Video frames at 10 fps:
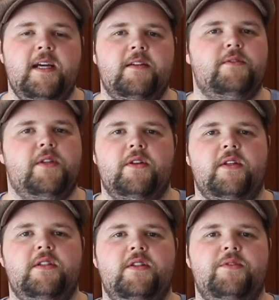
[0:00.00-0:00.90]
so
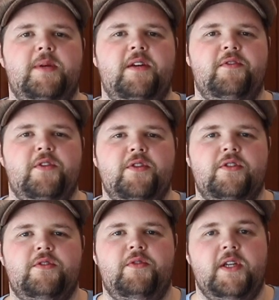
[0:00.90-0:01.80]
this is my
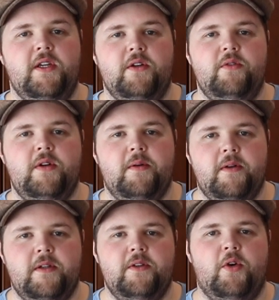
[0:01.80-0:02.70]
first video
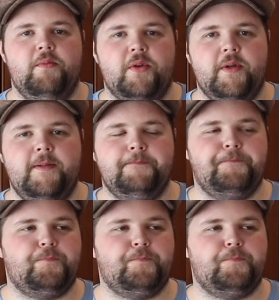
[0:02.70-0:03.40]
on home brewing.